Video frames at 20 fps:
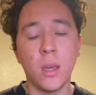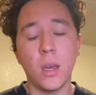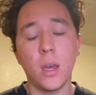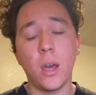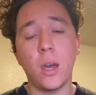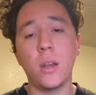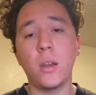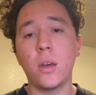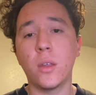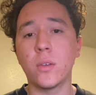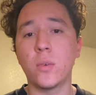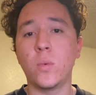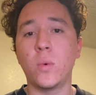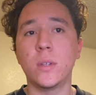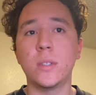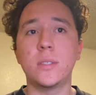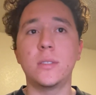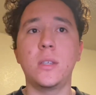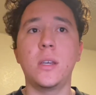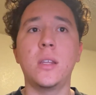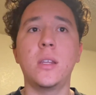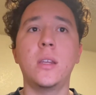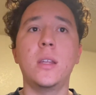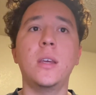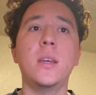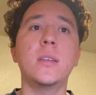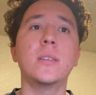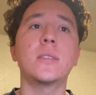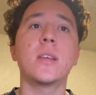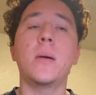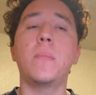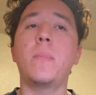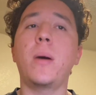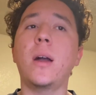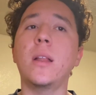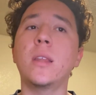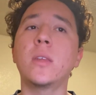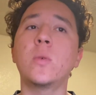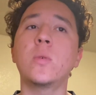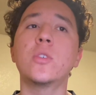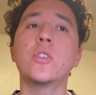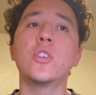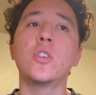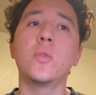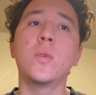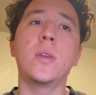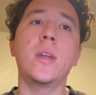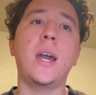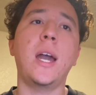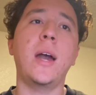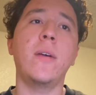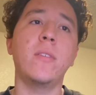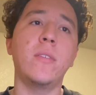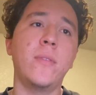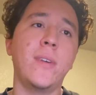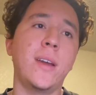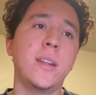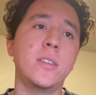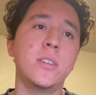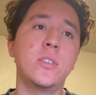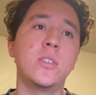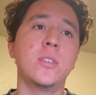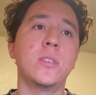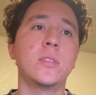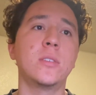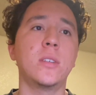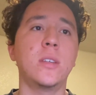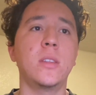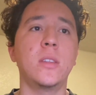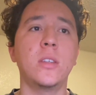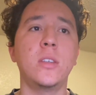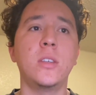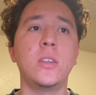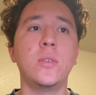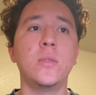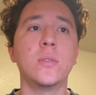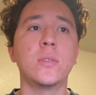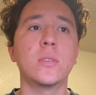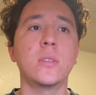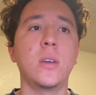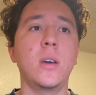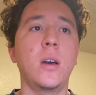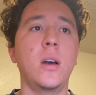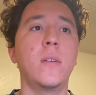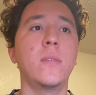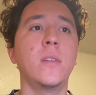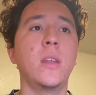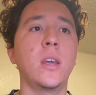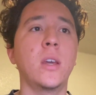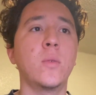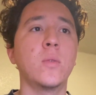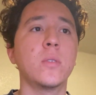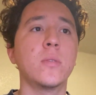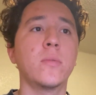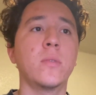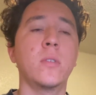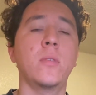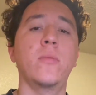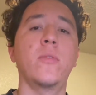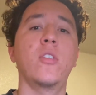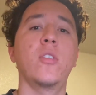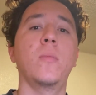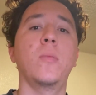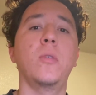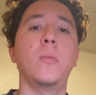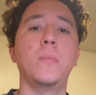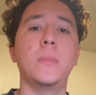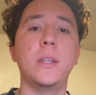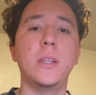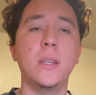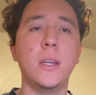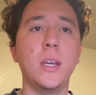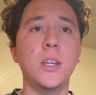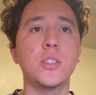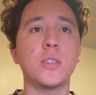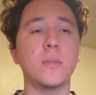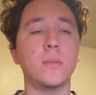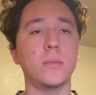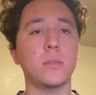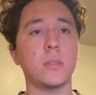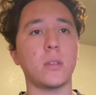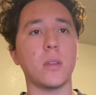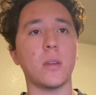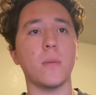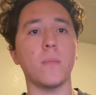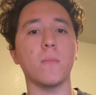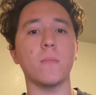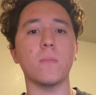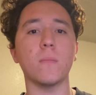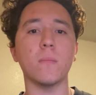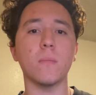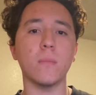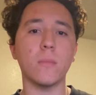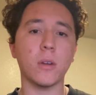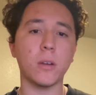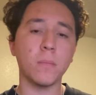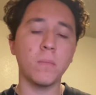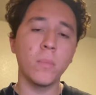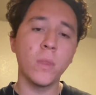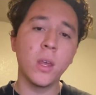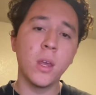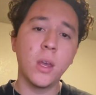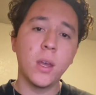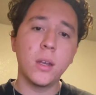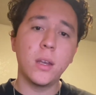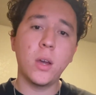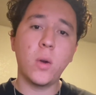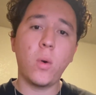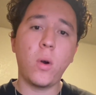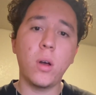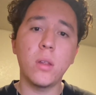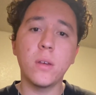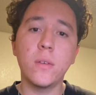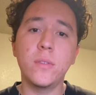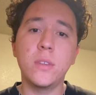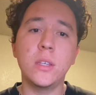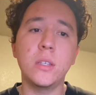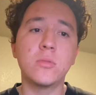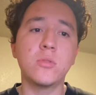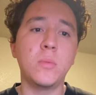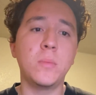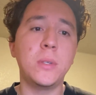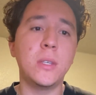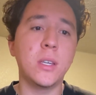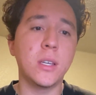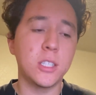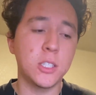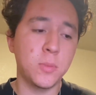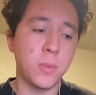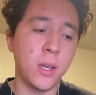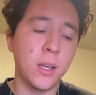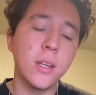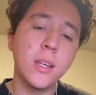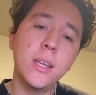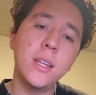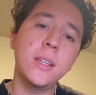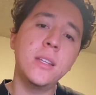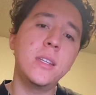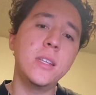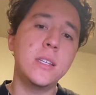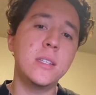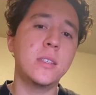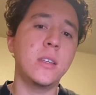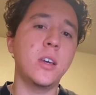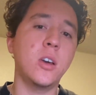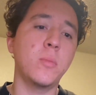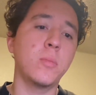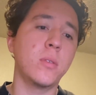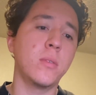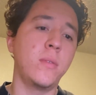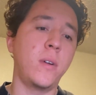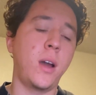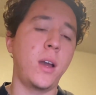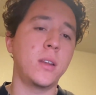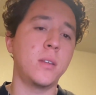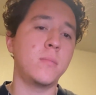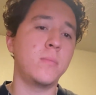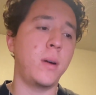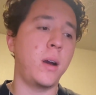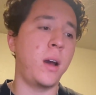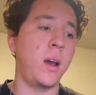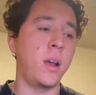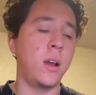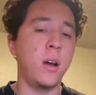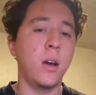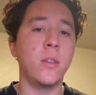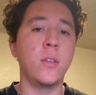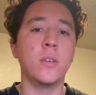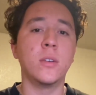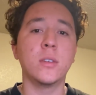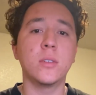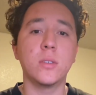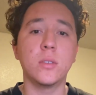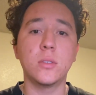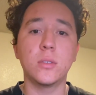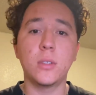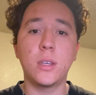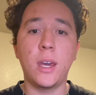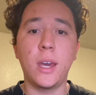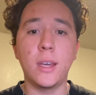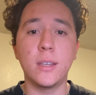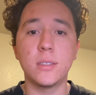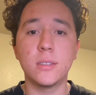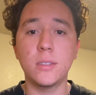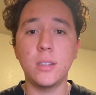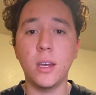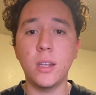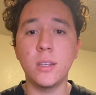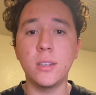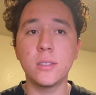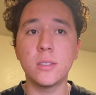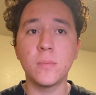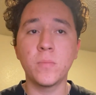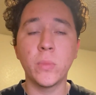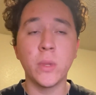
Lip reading: Another one stated is that bilingual children have advantages in the use of language for verbal mediation. Now all of these will be explained in detail provided by other case studies.